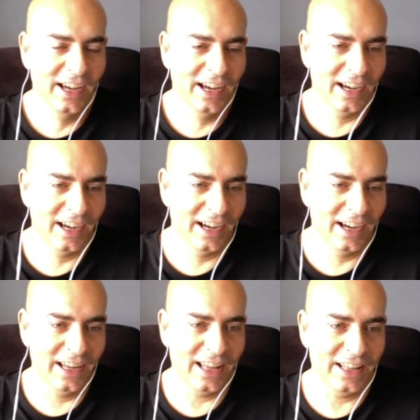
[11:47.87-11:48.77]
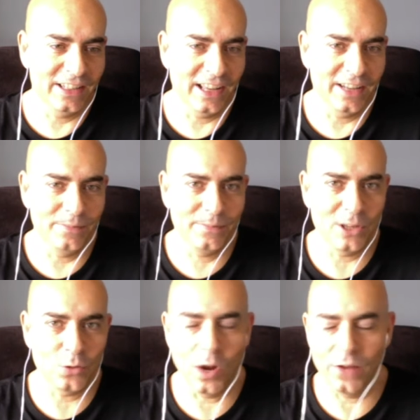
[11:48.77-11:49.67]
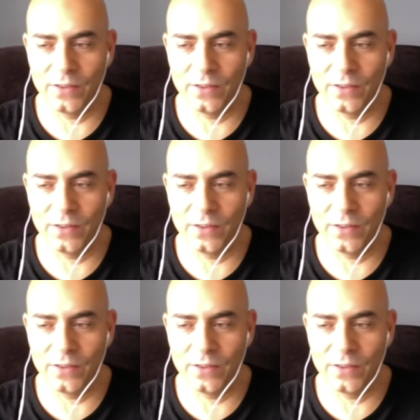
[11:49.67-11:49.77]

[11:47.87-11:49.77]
and his wife.